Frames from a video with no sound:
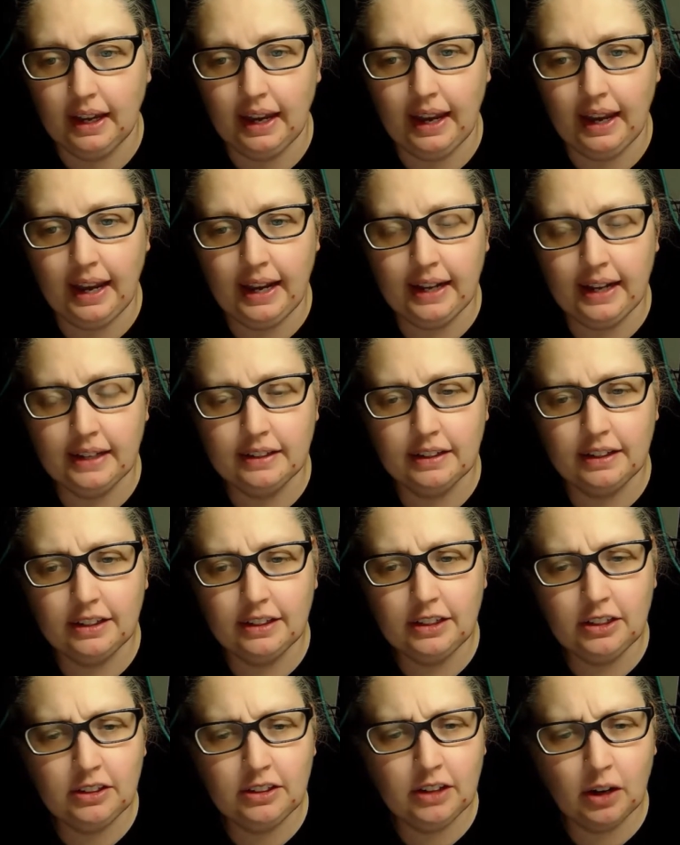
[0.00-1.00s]
And
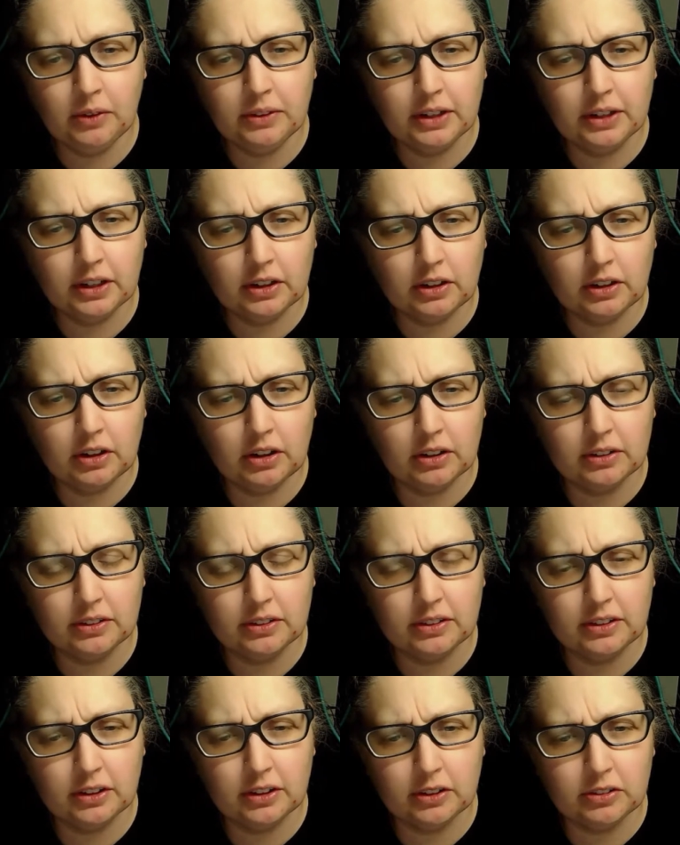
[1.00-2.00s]

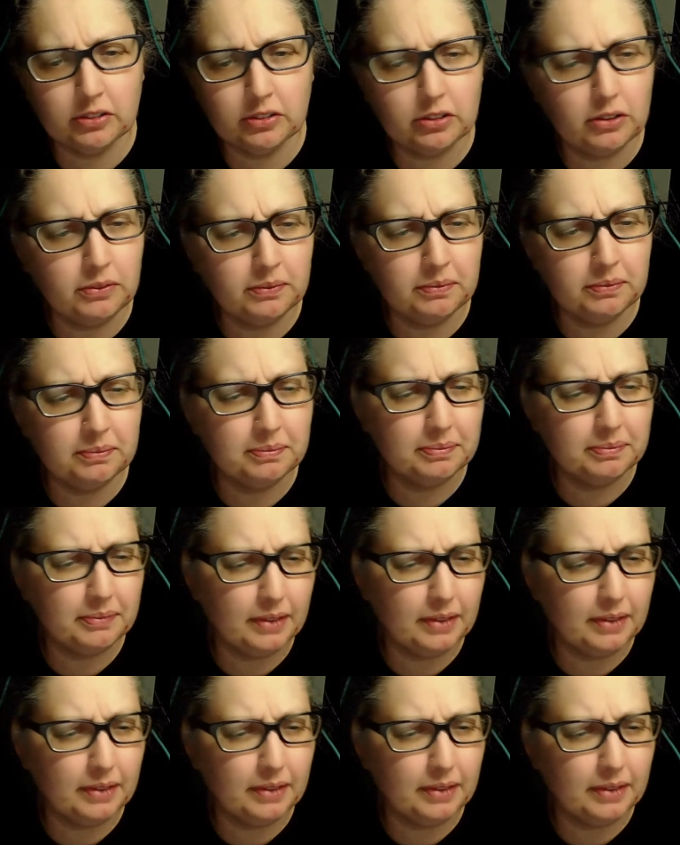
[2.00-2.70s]
there's some